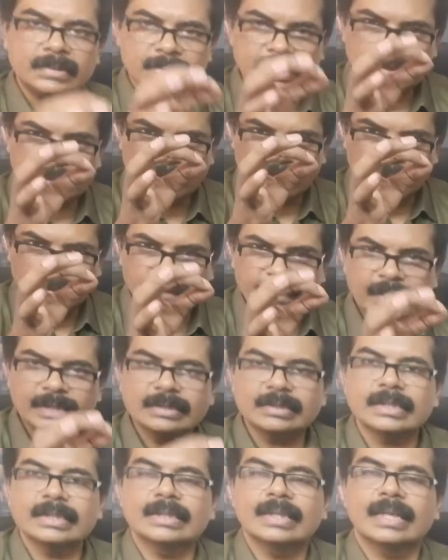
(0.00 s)
So
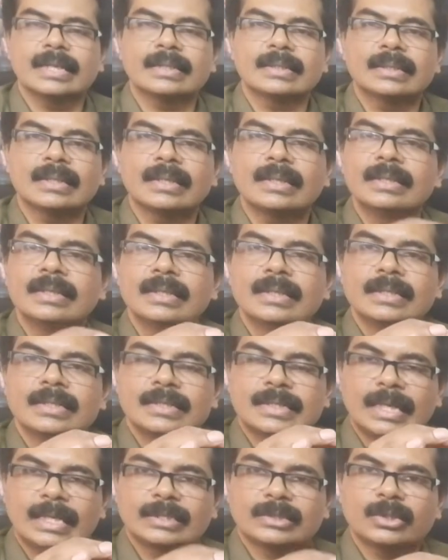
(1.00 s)
always see that the
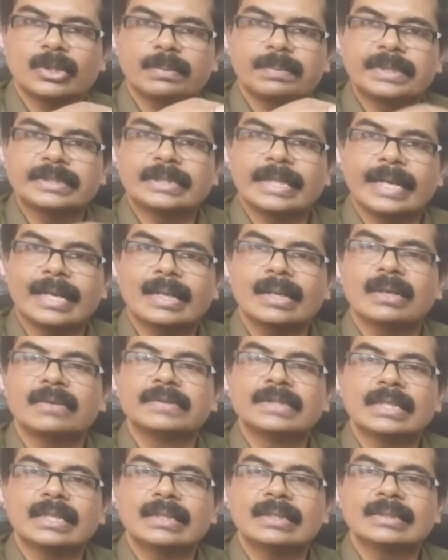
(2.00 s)
telescope is ahead
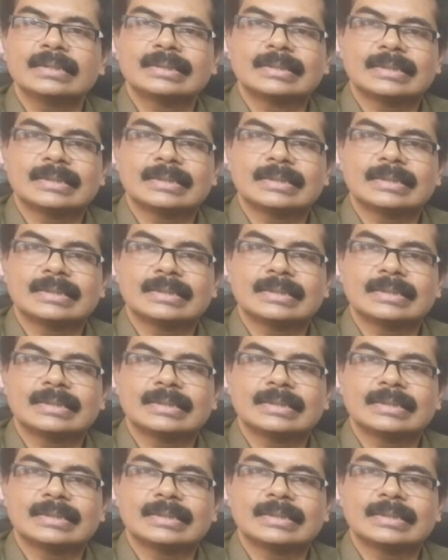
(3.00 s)
of the